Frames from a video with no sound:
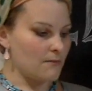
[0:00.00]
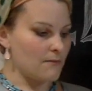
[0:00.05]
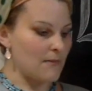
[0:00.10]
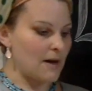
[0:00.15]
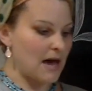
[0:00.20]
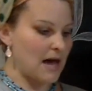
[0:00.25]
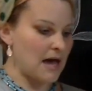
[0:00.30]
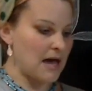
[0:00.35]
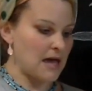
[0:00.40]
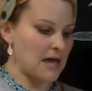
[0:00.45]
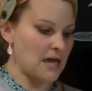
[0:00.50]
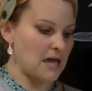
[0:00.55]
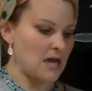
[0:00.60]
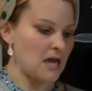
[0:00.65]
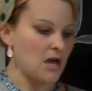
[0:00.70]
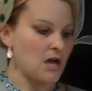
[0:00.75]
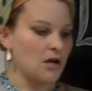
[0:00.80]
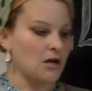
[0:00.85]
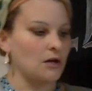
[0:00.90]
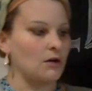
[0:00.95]
by
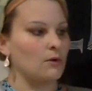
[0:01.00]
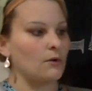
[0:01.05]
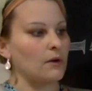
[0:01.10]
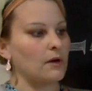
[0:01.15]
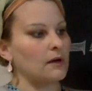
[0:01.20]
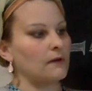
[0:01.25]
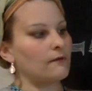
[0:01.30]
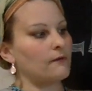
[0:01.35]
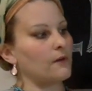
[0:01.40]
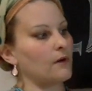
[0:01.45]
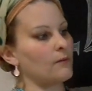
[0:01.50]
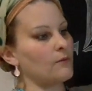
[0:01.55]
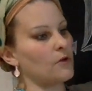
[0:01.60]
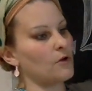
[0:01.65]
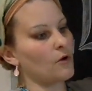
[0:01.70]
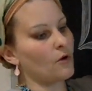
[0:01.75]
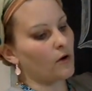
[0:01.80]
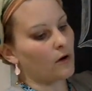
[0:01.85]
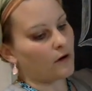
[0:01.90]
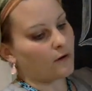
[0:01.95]
going from
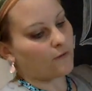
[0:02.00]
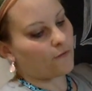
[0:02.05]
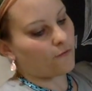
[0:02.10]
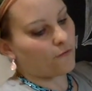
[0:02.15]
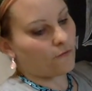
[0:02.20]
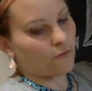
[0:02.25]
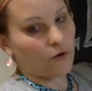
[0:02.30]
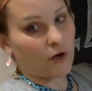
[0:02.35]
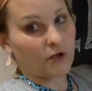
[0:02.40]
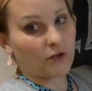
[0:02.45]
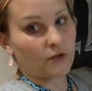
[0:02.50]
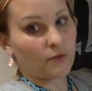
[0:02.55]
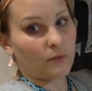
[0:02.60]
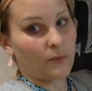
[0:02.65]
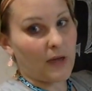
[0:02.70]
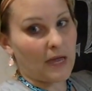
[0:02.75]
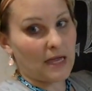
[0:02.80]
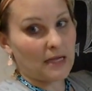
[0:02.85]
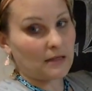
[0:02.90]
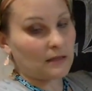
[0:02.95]
your front
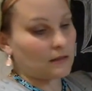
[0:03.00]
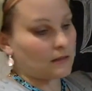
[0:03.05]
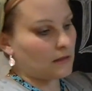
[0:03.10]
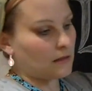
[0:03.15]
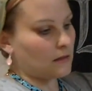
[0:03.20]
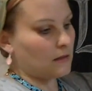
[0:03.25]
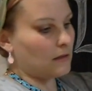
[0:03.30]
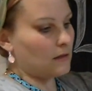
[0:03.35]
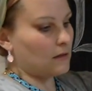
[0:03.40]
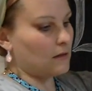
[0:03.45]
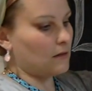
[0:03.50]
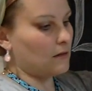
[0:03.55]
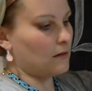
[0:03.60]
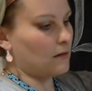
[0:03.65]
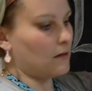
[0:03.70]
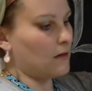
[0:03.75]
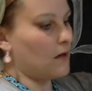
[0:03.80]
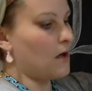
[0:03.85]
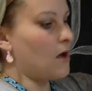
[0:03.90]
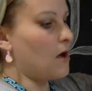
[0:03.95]
waist
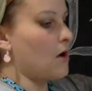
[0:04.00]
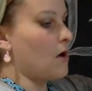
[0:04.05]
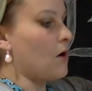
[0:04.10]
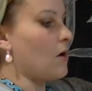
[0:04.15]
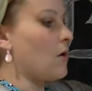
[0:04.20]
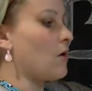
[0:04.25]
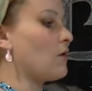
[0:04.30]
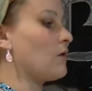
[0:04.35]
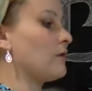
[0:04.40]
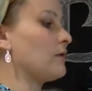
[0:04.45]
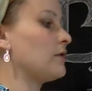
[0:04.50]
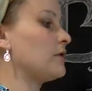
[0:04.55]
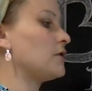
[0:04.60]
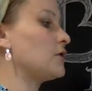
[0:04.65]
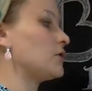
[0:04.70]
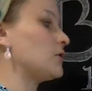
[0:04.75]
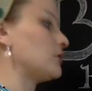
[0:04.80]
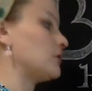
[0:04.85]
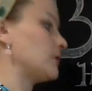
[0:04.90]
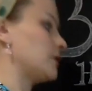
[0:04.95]
over the
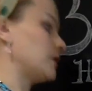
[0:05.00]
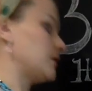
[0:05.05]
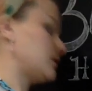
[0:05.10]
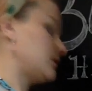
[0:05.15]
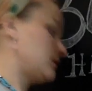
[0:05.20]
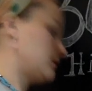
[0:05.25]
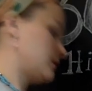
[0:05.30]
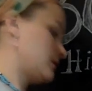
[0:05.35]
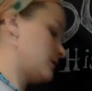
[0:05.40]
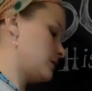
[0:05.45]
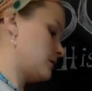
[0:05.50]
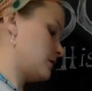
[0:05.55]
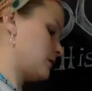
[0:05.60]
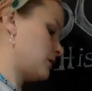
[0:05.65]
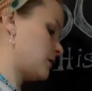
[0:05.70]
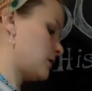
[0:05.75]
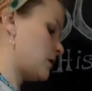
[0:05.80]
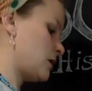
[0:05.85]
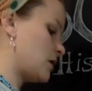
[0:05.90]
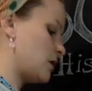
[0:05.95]
shoulder
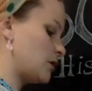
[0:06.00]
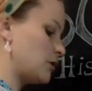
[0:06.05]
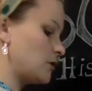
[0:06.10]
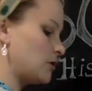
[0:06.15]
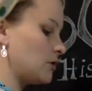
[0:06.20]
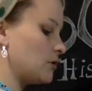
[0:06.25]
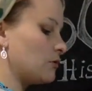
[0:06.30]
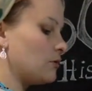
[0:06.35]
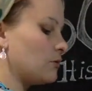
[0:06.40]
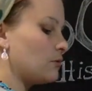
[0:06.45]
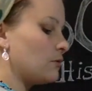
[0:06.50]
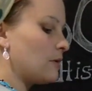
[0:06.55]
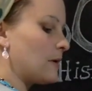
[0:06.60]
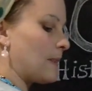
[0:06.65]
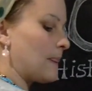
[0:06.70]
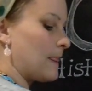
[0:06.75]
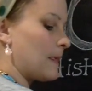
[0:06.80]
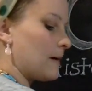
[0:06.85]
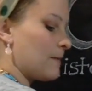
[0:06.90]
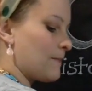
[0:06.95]
to
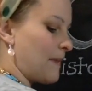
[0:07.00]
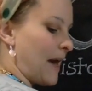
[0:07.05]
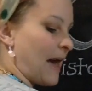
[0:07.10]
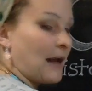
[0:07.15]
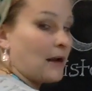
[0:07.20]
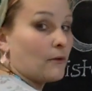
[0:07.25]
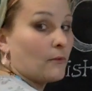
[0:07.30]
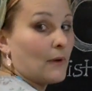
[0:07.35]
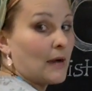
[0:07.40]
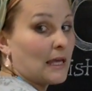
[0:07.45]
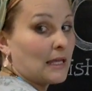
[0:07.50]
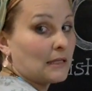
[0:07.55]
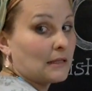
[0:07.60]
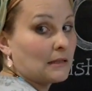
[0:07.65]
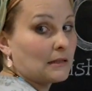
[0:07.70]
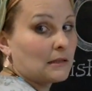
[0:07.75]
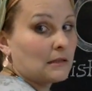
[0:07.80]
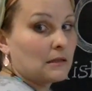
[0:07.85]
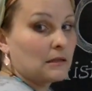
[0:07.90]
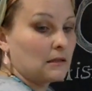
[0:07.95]
the back
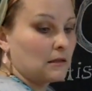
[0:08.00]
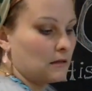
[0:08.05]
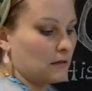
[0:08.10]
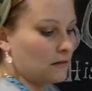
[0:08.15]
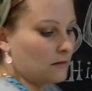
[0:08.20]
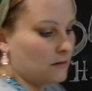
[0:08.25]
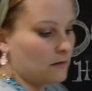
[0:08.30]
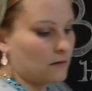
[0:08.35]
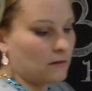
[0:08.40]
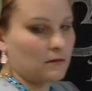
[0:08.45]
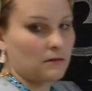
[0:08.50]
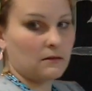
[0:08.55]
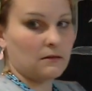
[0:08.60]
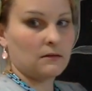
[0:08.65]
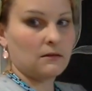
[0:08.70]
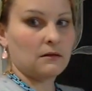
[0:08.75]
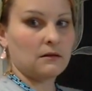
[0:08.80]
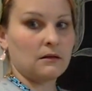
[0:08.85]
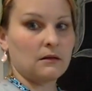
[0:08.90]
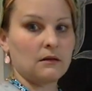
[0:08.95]
waist.
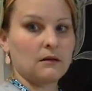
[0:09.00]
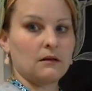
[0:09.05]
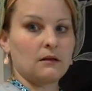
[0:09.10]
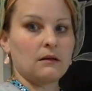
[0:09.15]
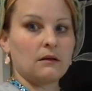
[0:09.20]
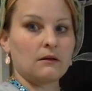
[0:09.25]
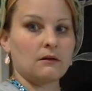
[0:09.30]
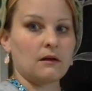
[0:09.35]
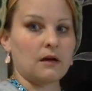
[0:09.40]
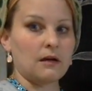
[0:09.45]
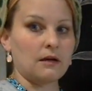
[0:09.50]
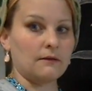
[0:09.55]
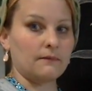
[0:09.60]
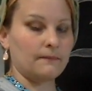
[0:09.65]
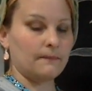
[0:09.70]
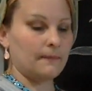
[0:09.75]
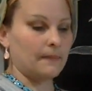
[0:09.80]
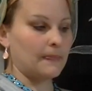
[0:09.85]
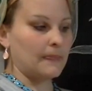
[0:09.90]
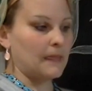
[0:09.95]
Okay,
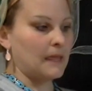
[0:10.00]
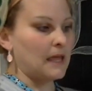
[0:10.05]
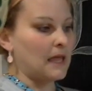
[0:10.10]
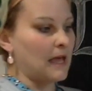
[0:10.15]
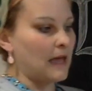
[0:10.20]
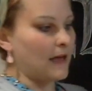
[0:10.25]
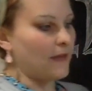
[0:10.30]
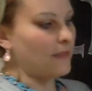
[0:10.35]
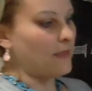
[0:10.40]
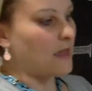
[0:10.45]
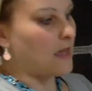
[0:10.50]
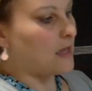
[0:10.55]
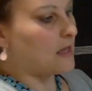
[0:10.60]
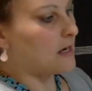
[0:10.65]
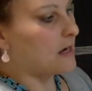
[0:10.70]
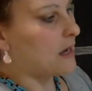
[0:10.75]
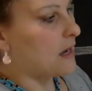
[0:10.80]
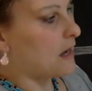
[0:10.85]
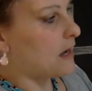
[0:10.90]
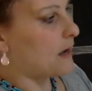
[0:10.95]
and
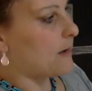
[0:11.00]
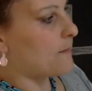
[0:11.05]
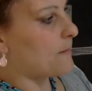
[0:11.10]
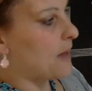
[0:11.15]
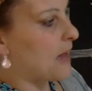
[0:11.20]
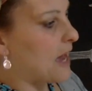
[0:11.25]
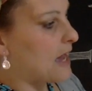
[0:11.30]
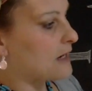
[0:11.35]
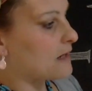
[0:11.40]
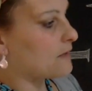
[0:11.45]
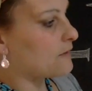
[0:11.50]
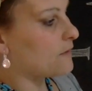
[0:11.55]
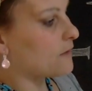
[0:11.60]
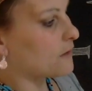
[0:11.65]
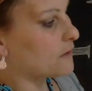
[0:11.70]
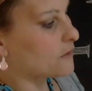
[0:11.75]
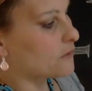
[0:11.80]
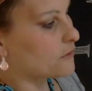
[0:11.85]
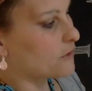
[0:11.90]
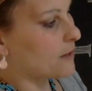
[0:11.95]
then I can
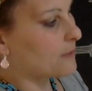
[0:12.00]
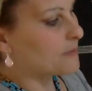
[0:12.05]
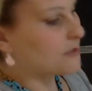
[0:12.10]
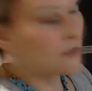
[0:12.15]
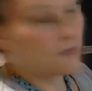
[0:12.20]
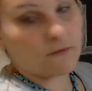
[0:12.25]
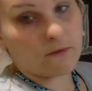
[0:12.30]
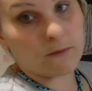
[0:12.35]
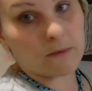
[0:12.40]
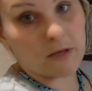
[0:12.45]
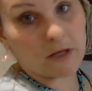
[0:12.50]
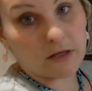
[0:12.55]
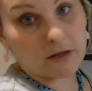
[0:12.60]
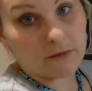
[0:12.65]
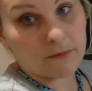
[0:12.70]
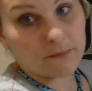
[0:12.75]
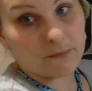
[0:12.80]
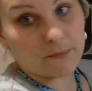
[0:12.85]
figure the straps out from there.